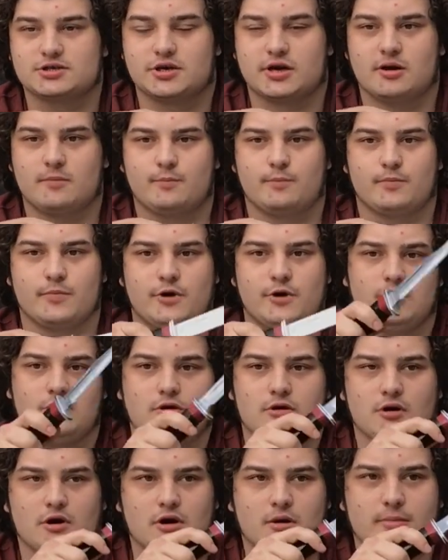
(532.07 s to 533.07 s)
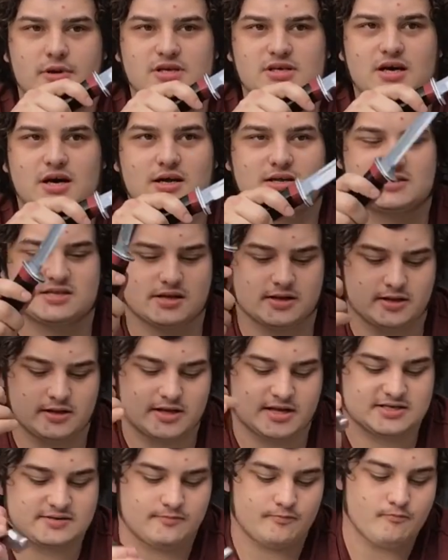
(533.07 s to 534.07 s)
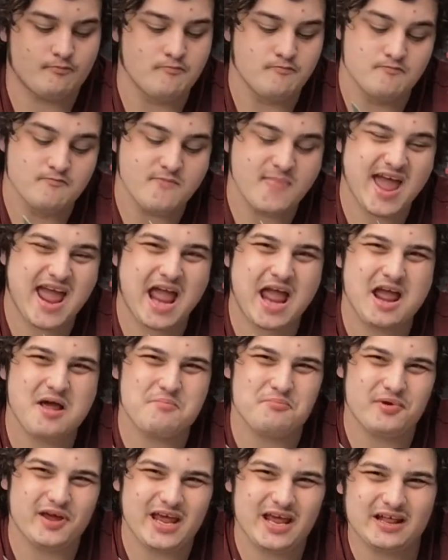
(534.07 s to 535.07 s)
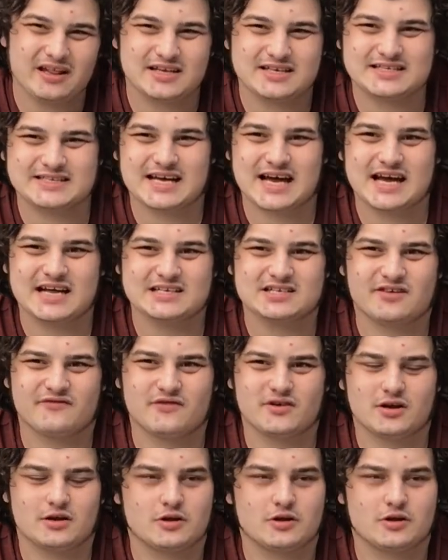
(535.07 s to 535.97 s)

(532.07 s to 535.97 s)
You're going to baton something that's maybe the size of